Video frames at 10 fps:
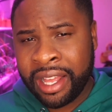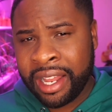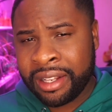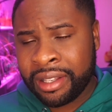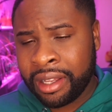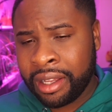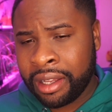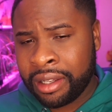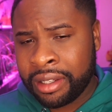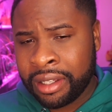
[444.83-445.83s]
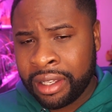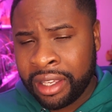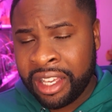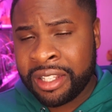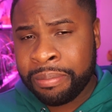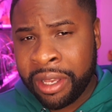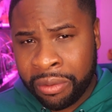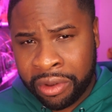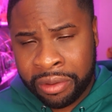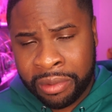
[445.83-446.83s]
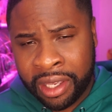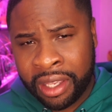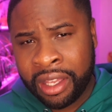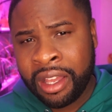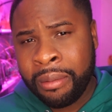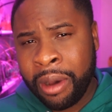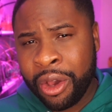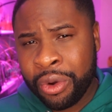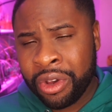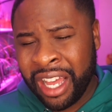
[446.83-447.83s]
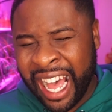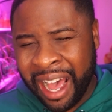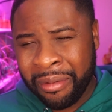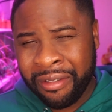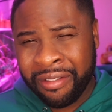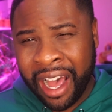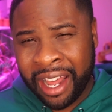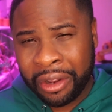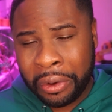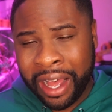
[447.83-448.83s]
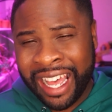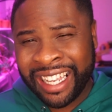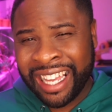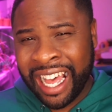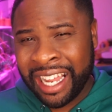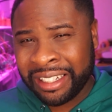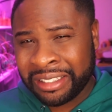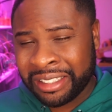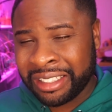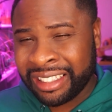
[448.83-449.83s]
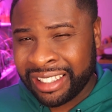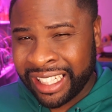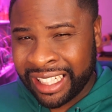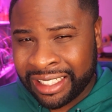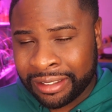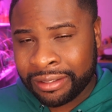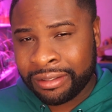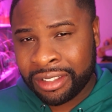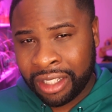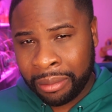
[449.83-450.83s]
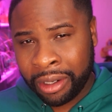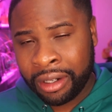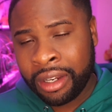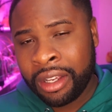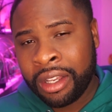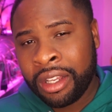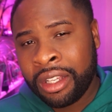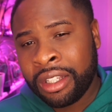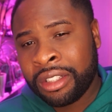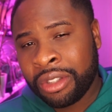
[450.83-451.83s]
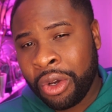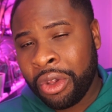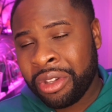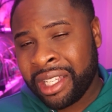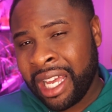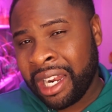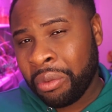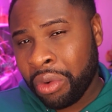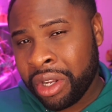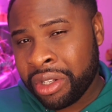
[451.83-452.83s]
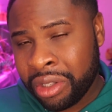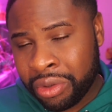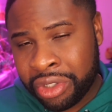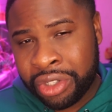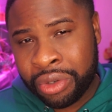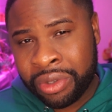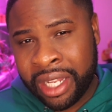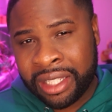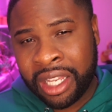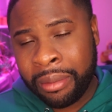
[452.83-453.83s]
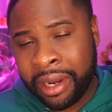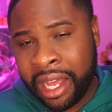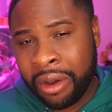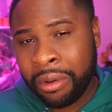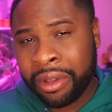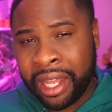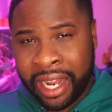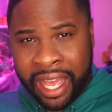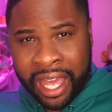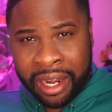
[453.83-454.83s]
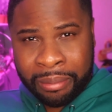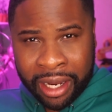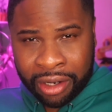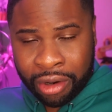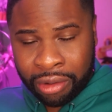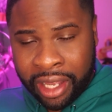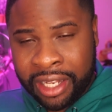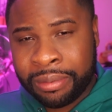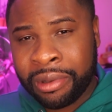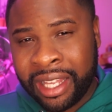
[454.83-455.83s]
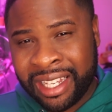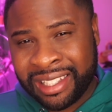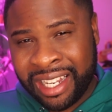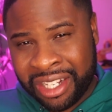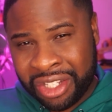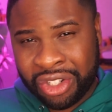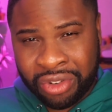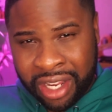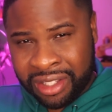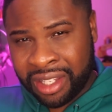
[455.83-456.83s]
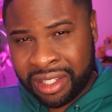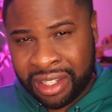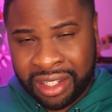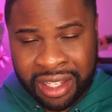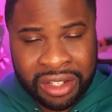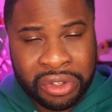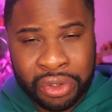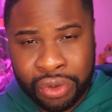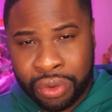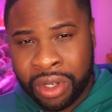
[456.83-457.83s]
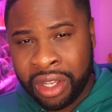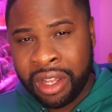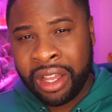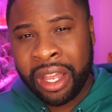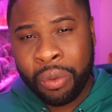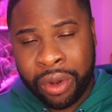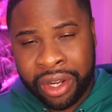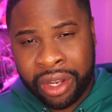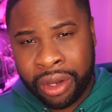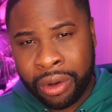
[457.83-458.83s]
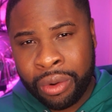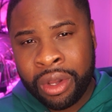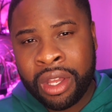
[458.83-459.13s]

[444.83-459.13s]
that it's been with me. My Hoya Obovata I got late summer, so I only got one little shoot that's coming out that I had in my grow lights, but like I said, I just transitioned it to a window